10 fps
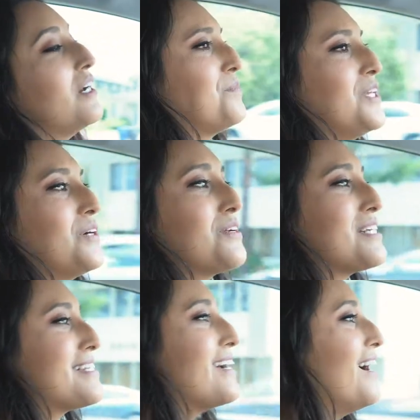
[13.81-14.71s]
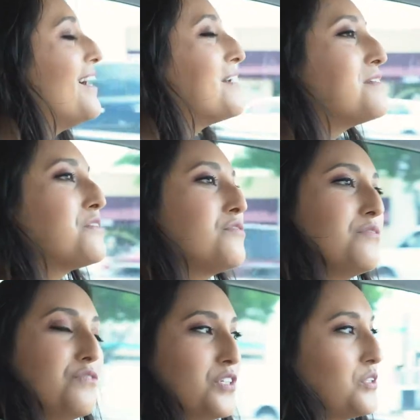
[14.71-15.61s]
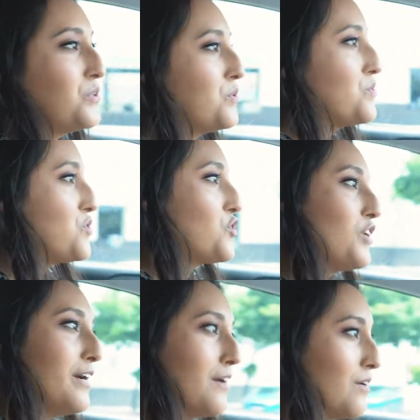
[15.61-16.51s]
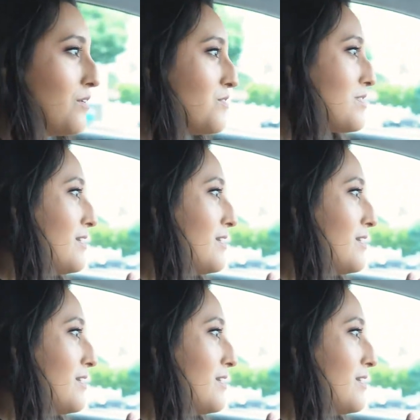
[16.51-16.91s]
you know, there's a ton of different views, trails,